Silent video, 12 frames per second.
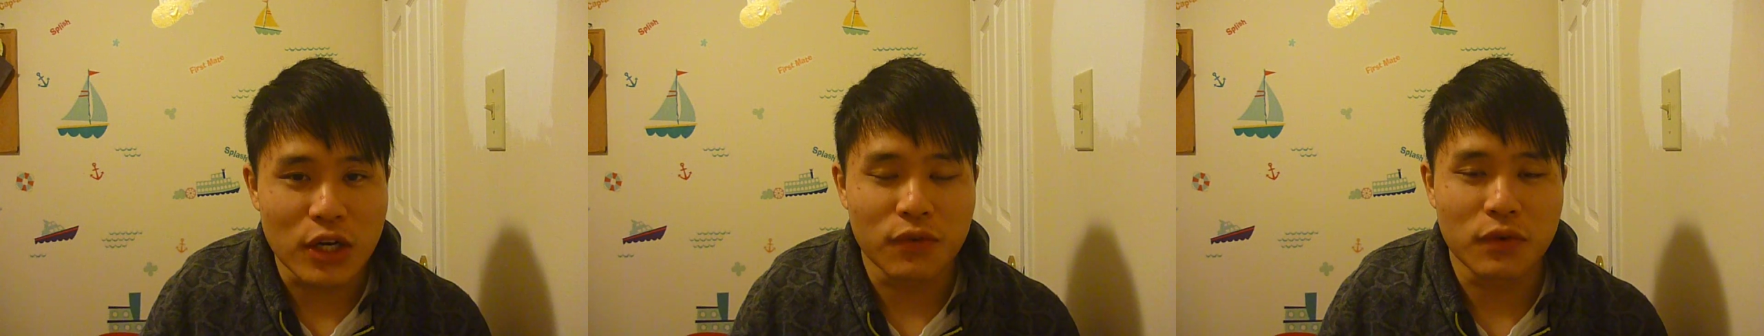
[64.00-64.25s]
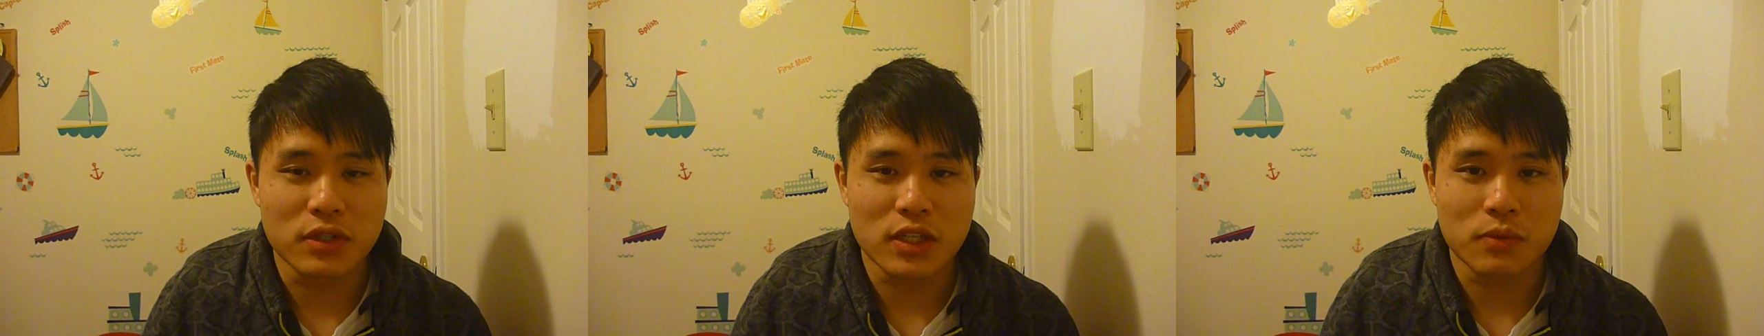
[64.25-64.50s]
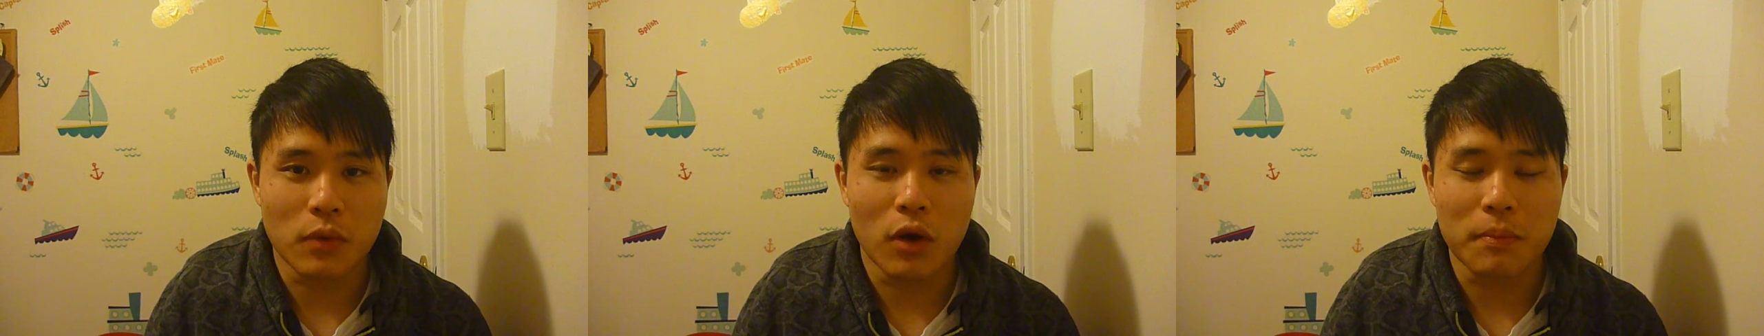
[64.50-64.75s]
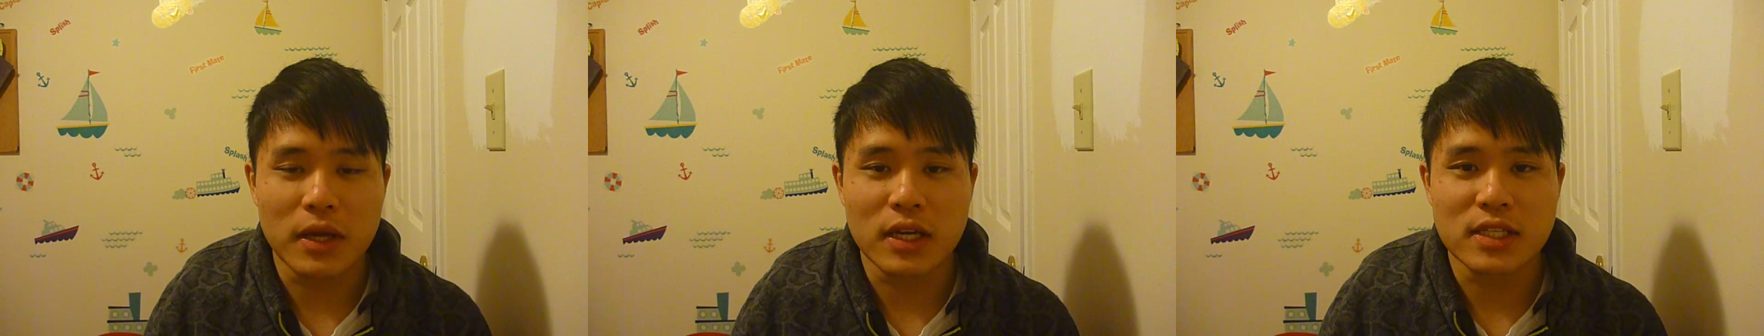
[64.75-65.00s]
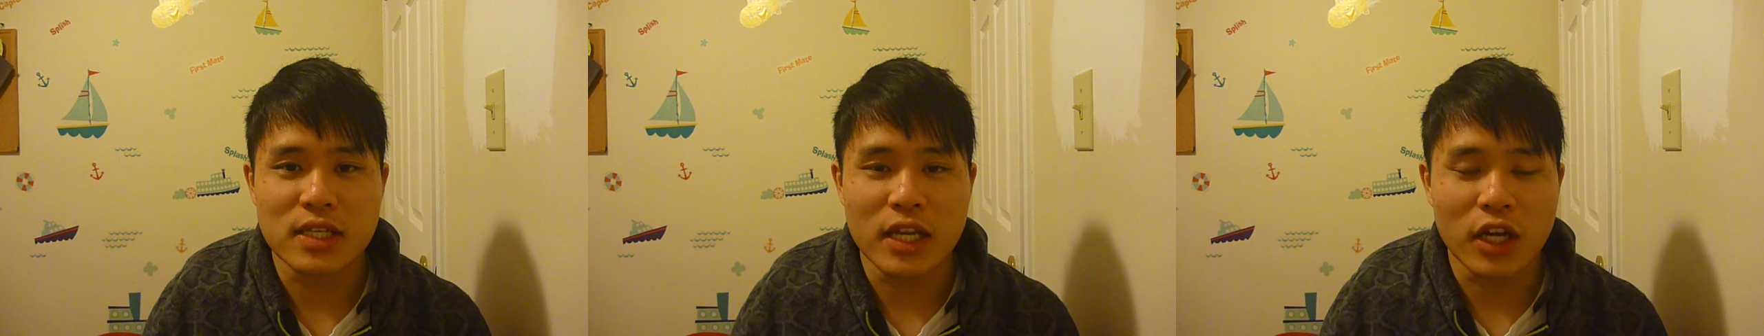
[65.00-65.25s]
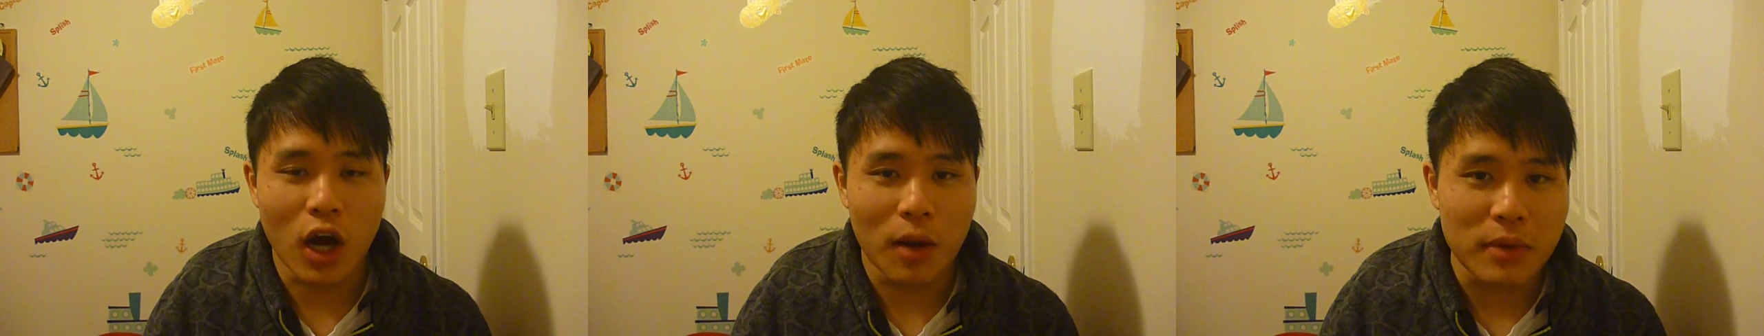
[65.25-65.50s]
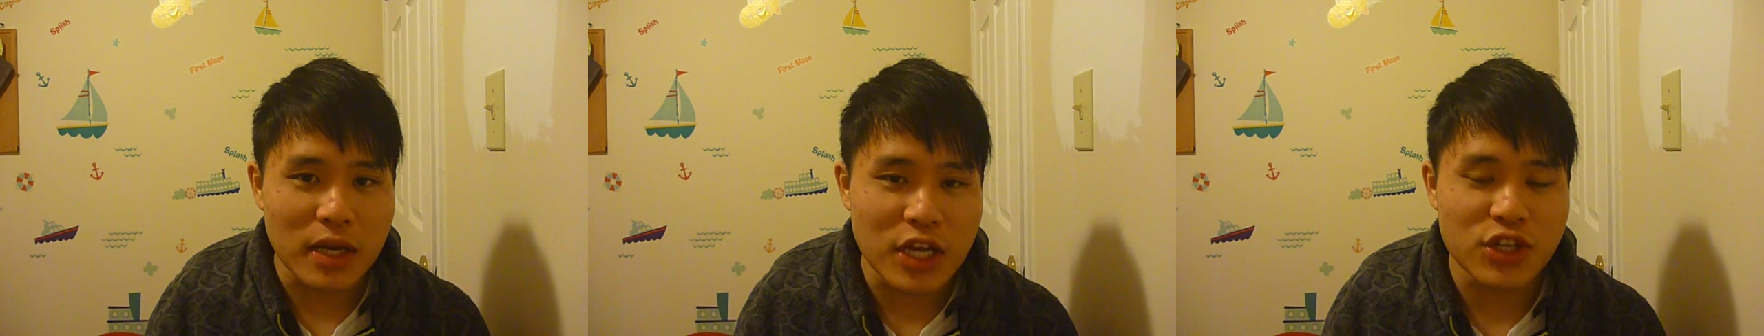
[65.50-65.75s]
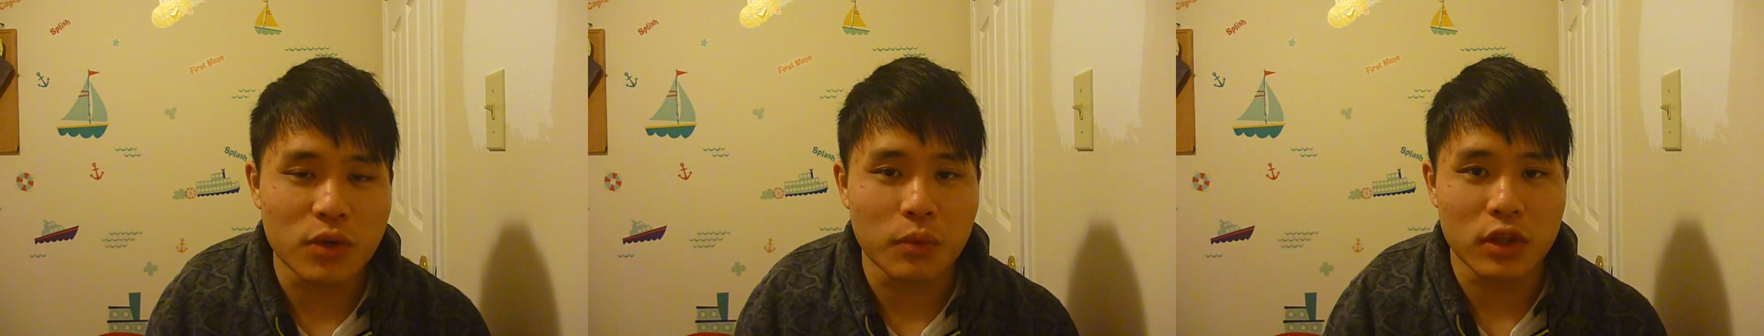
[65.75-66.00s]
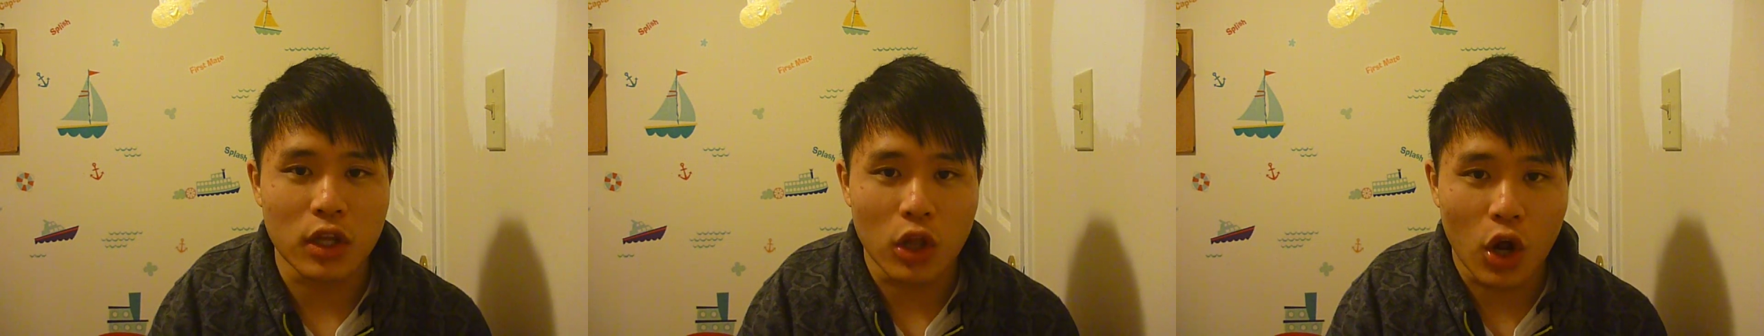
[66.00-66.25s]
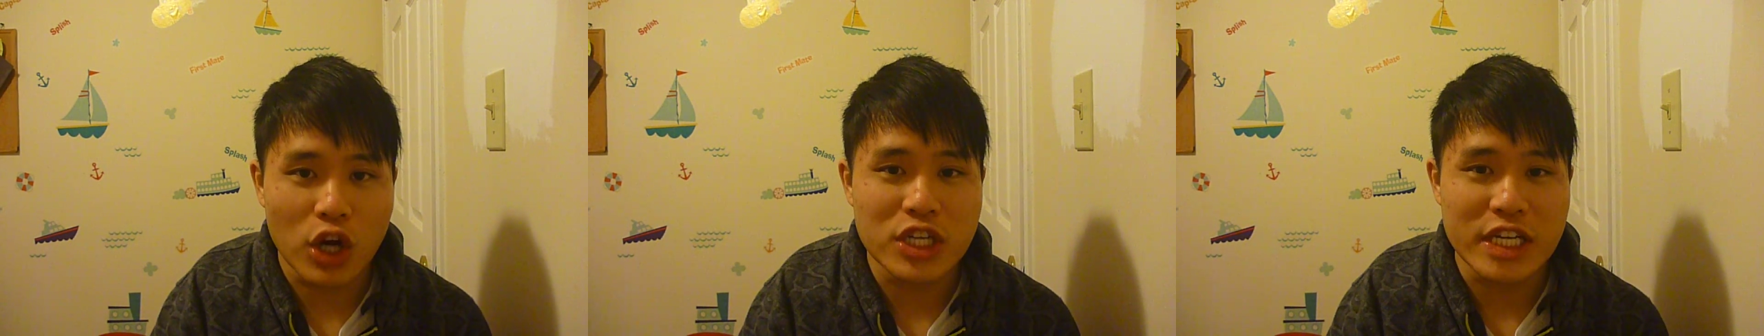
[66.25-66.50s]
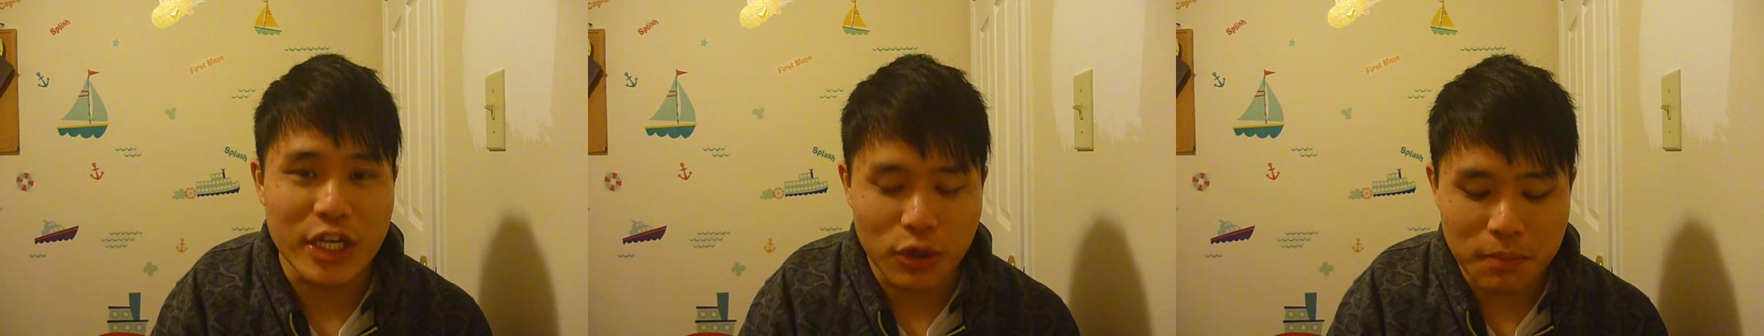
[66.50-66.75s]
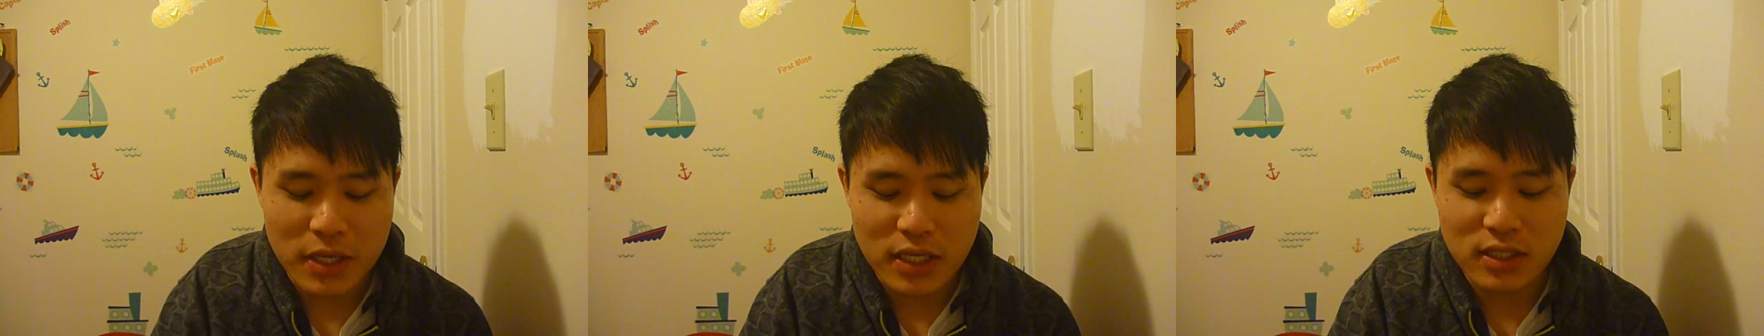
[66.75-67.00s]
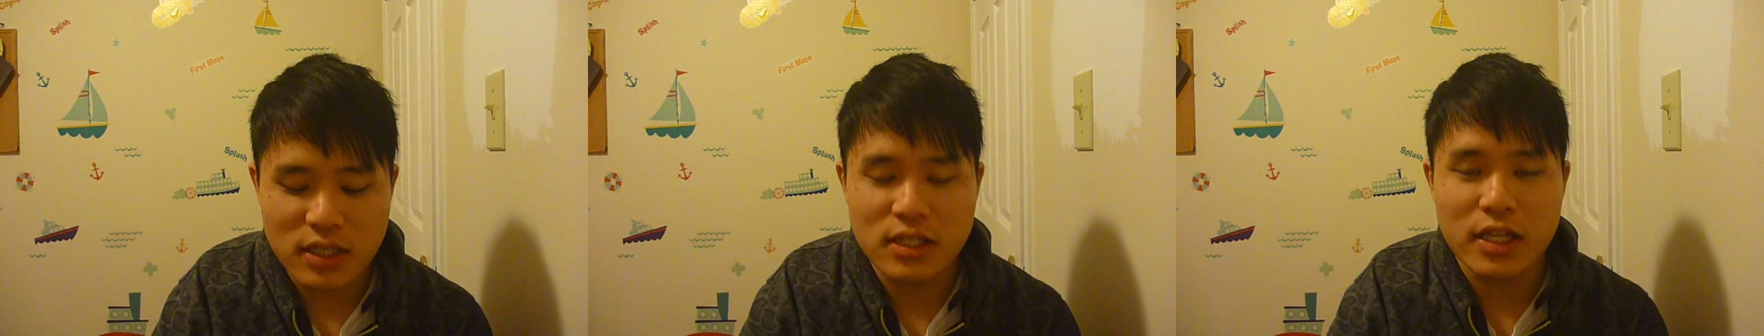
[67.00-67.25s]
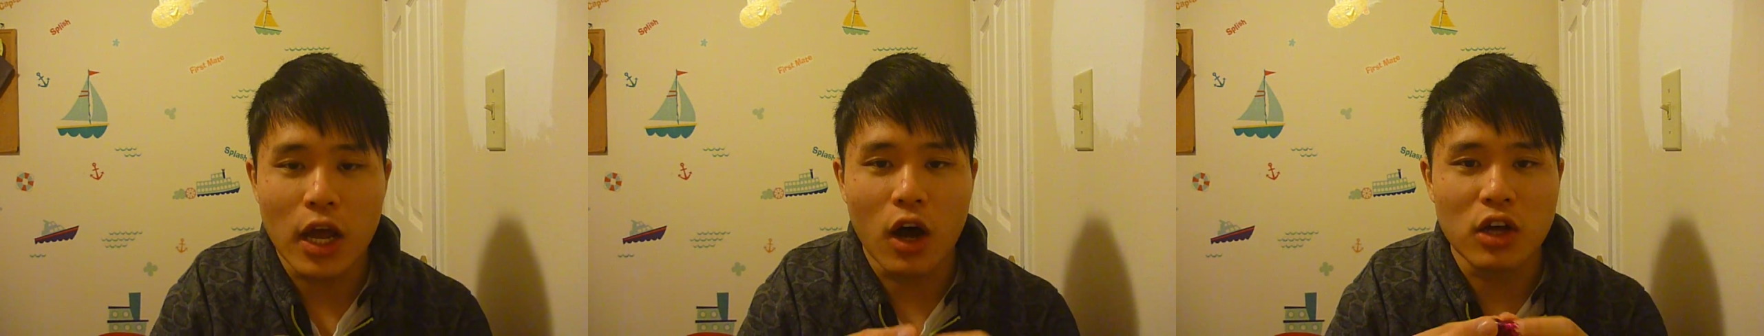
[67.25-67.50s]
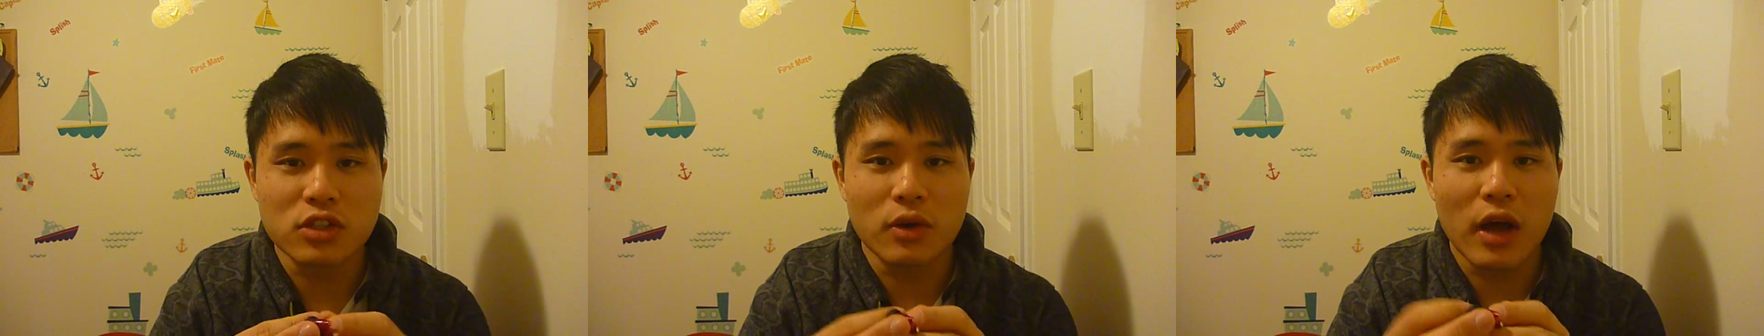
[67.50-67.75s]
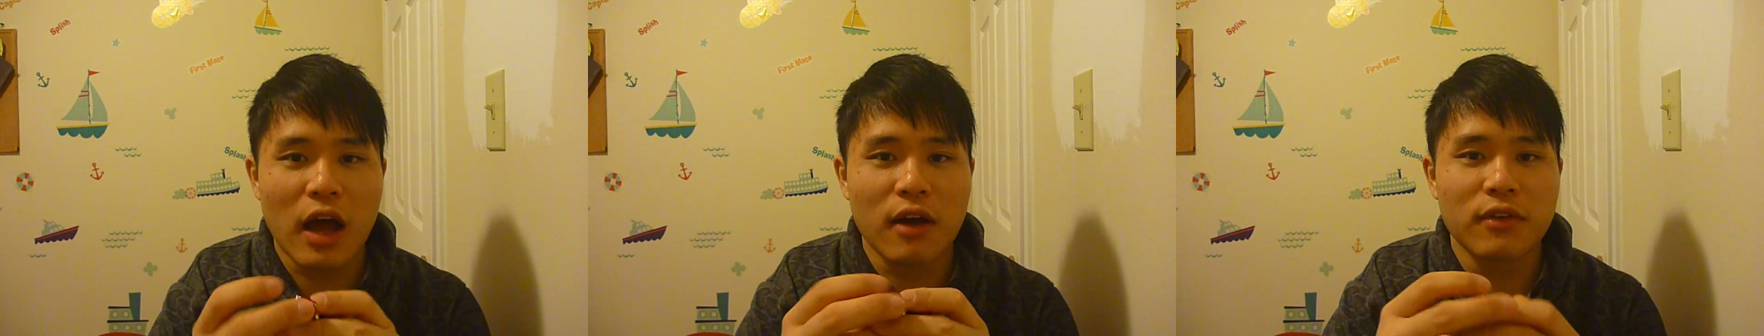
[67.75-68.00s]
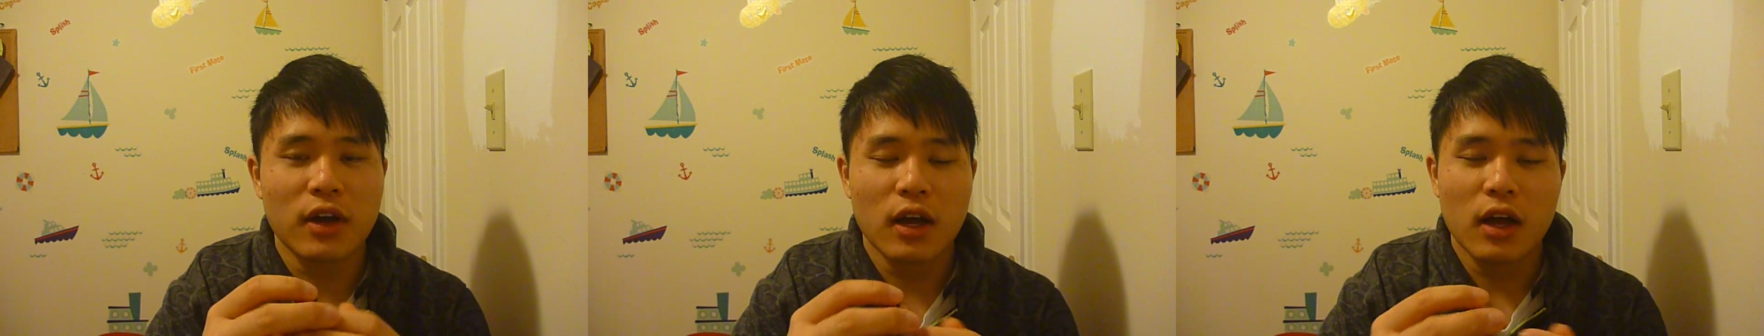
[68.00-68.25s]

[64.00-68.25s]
earphones as well, because in combination with the large earpieces, they also have